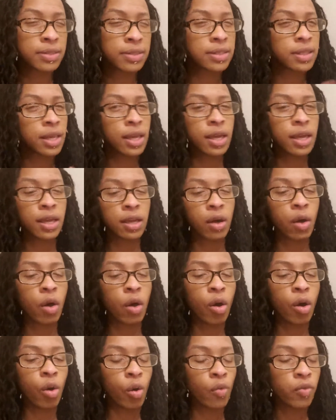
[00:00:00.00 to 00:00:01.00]
It's like
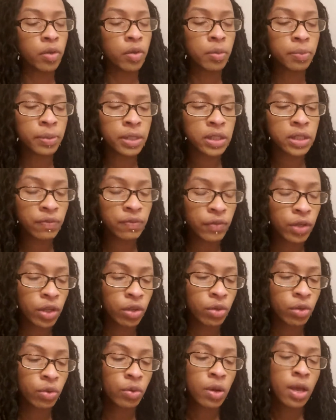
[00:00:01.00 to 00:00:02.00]
all over the place for
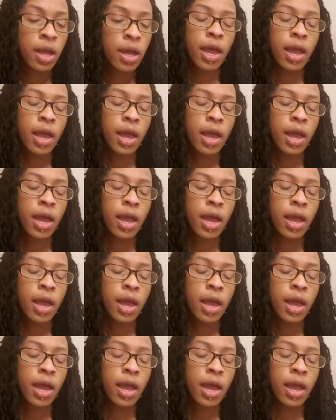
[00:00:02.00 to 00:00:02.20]
you,